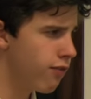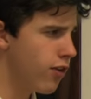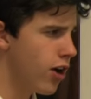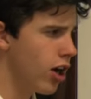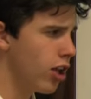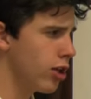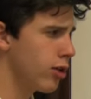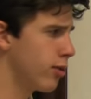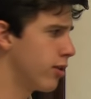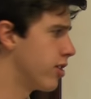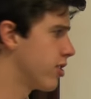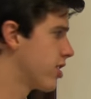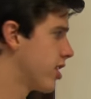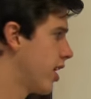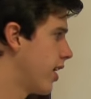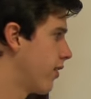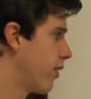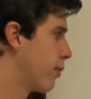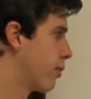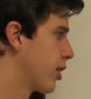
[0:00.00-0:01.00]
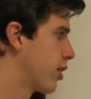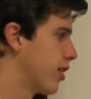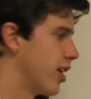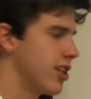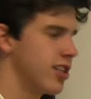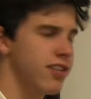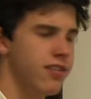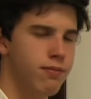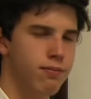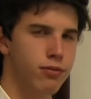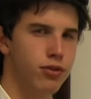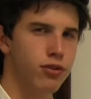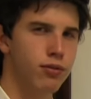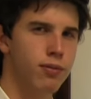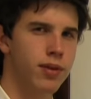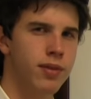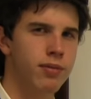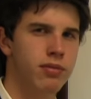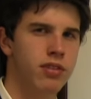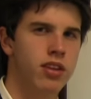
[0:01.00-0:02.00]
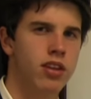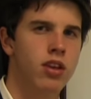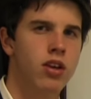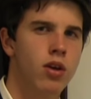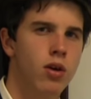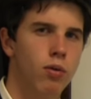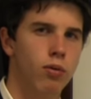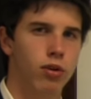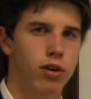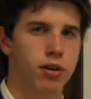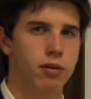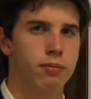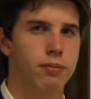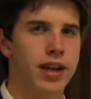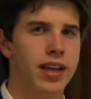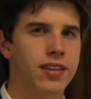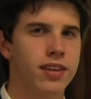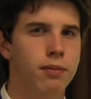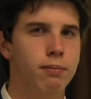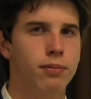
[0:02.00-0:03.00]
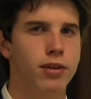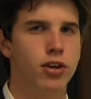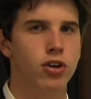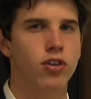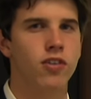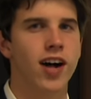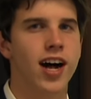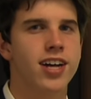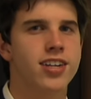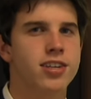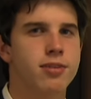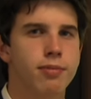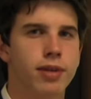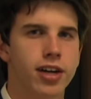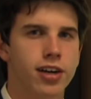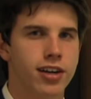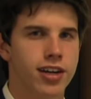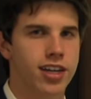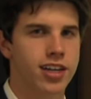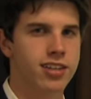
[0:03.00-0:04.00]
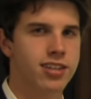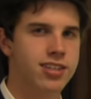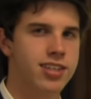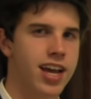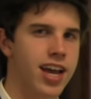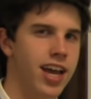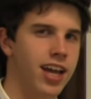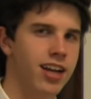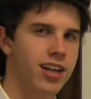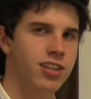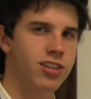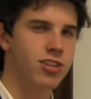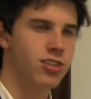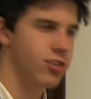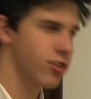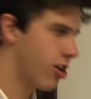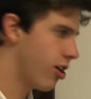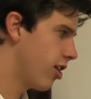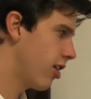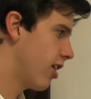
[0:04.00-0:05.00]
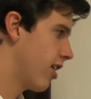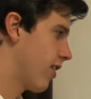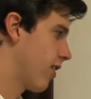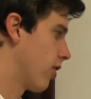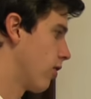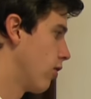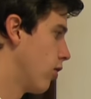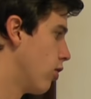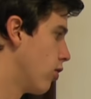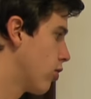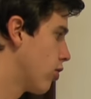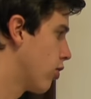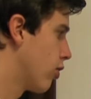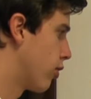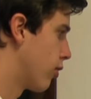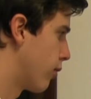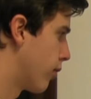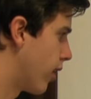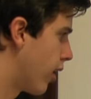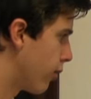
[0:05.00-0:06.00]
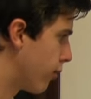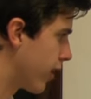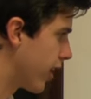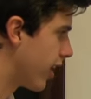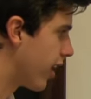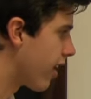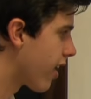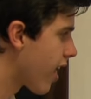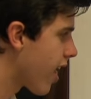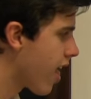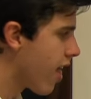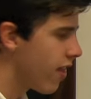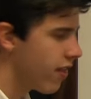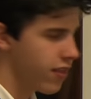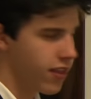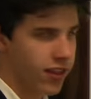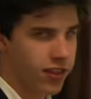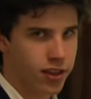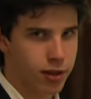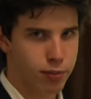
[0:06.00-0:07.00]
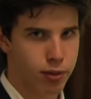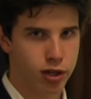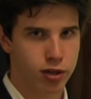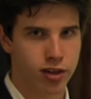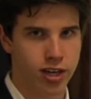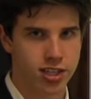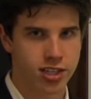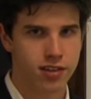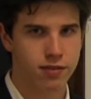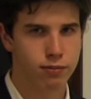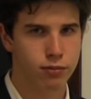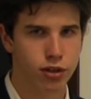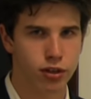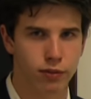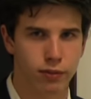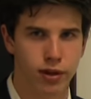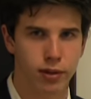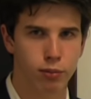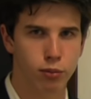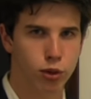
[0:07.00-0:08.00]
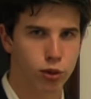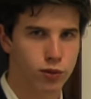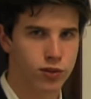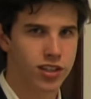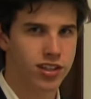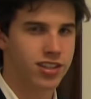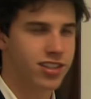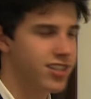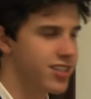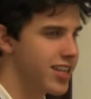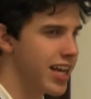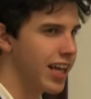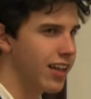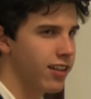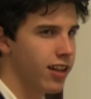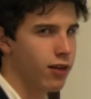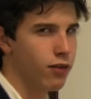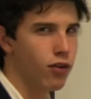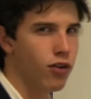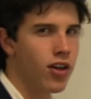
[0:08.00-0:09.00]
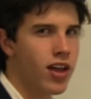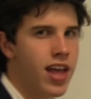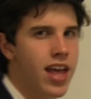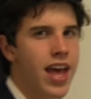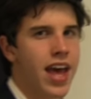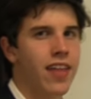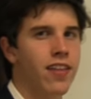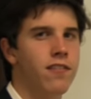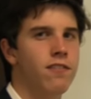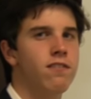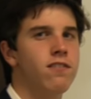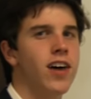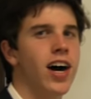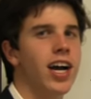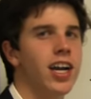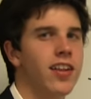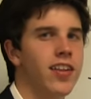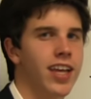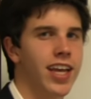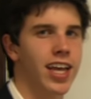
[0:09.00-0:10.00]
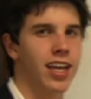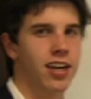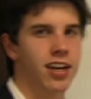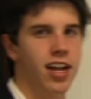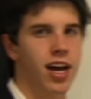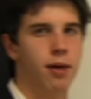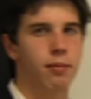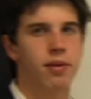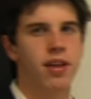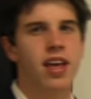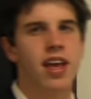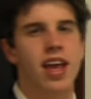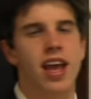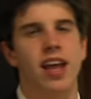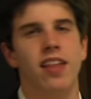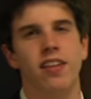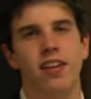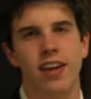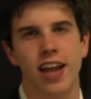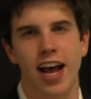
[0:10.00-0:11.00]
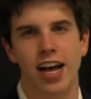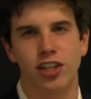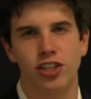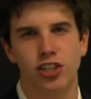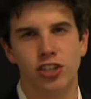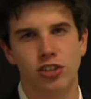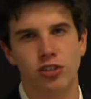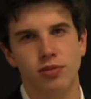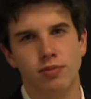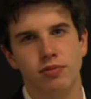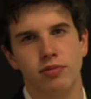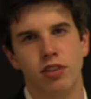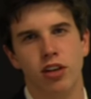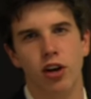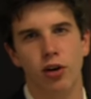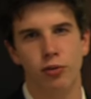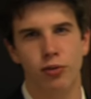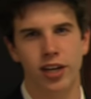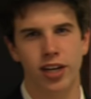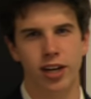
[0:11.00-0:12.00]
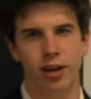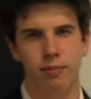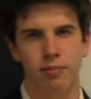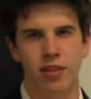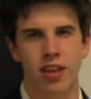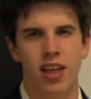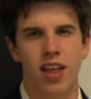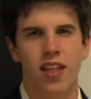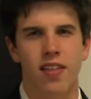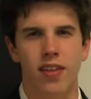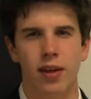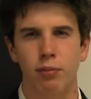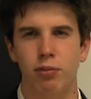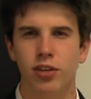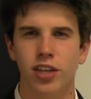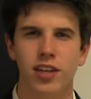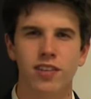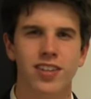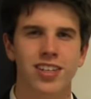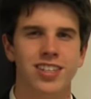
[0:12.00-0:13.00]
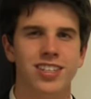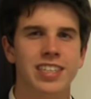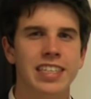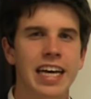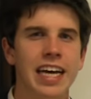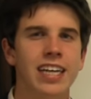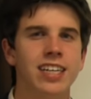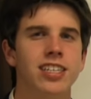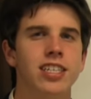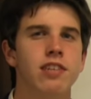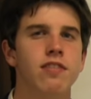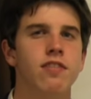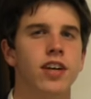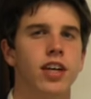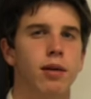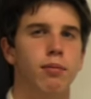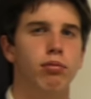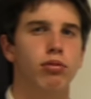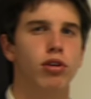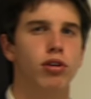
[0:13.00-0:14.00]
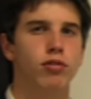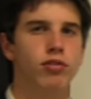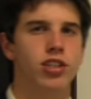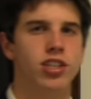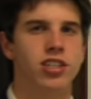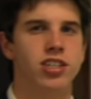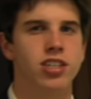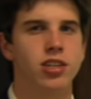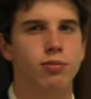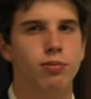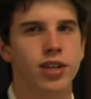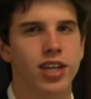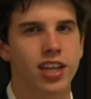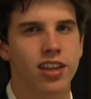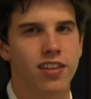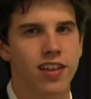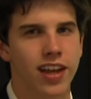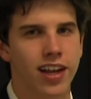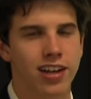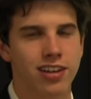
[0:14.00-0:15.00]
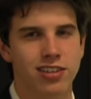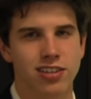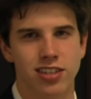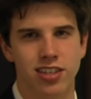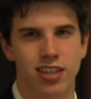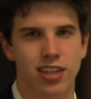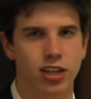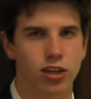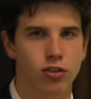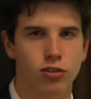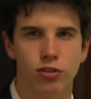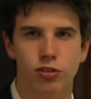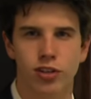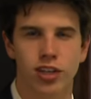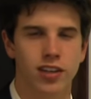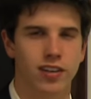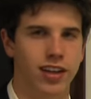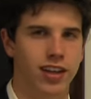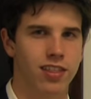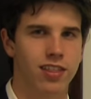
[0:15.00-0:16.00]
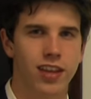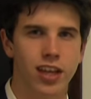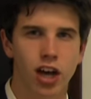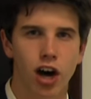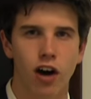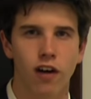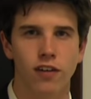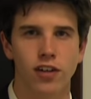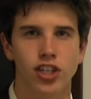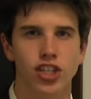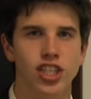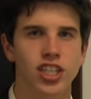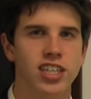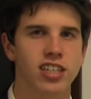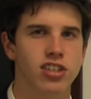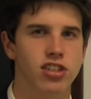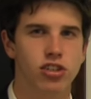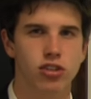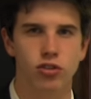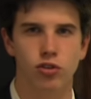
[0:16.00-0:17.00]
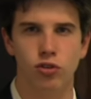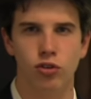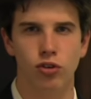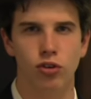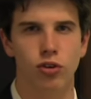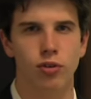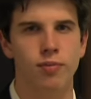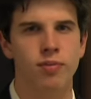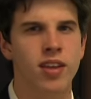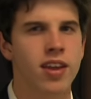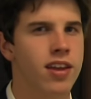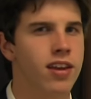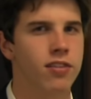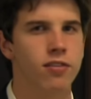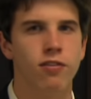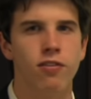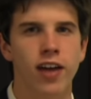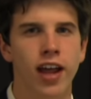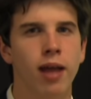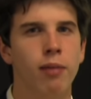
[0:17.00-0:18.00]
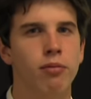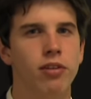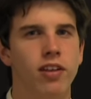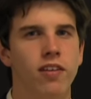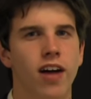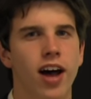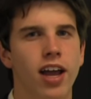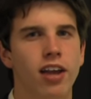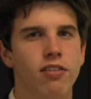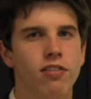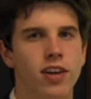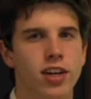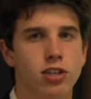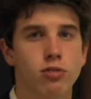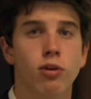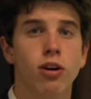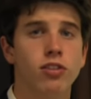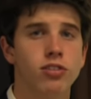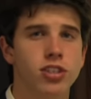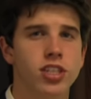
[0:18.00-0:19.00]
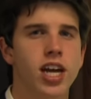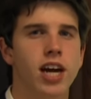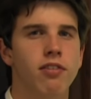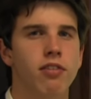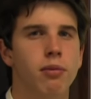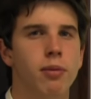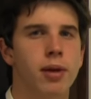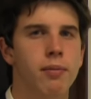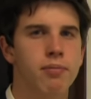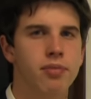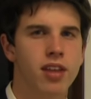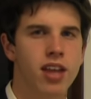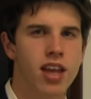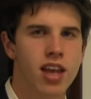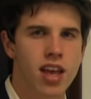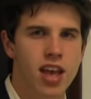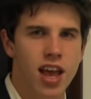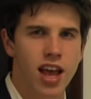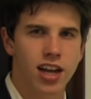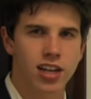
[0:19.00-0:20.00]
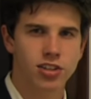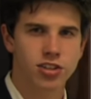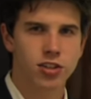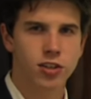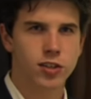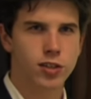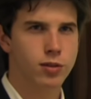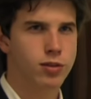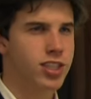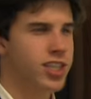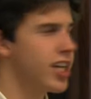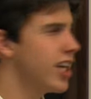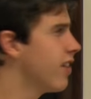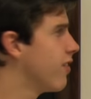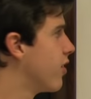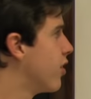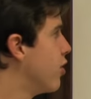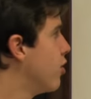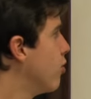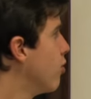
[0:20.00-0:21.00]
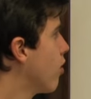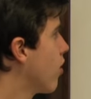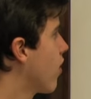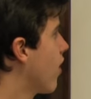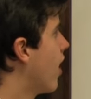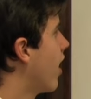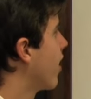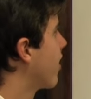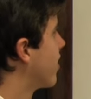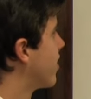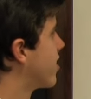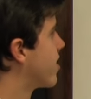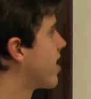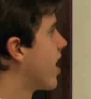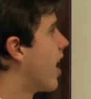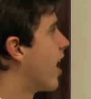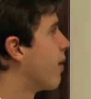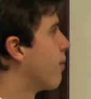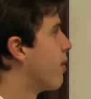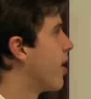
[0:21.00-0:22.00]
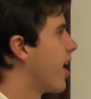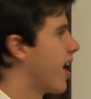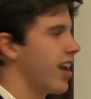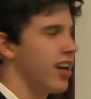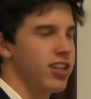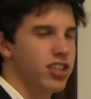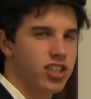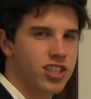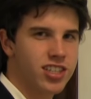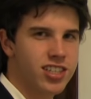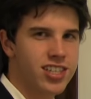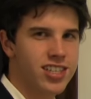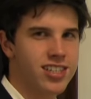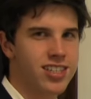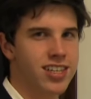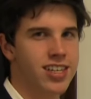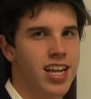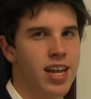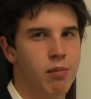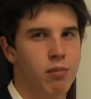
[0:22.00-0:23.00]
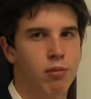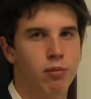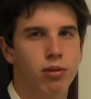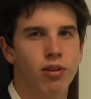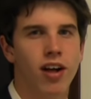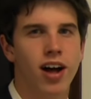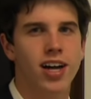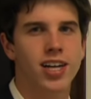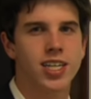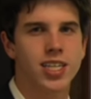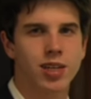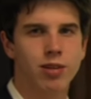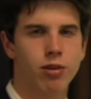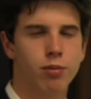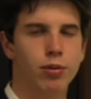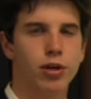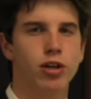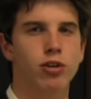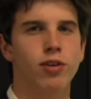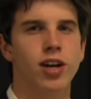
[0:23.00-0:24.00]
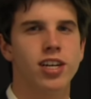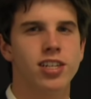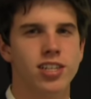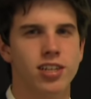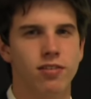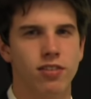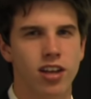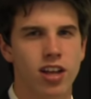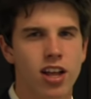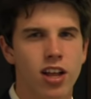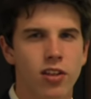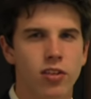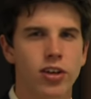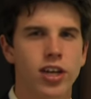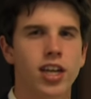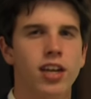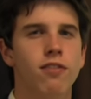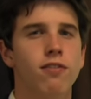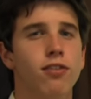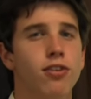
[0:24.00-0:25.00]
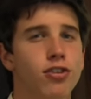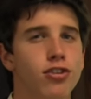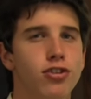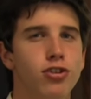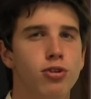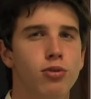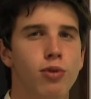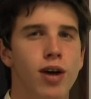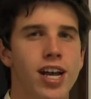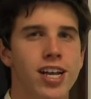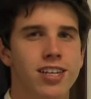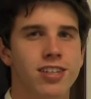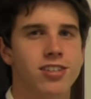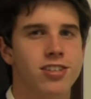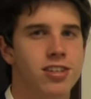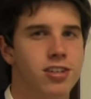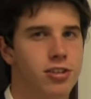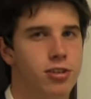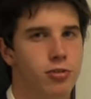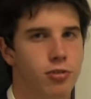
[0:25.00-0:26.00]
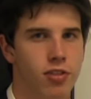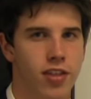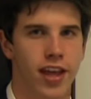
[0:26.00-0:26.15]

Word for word: Followers of the progressive movement were mainly middle-class Americans, and it started in the local arena, then the progressive movement moved to the state level, and then finally ended up in the national arena. They believed in scientific approaches to many things, including like theology, school, and family life, as well as government. And so it was kind of a new thought this time, and just as the name implies, they were progressive, looking for new ways to do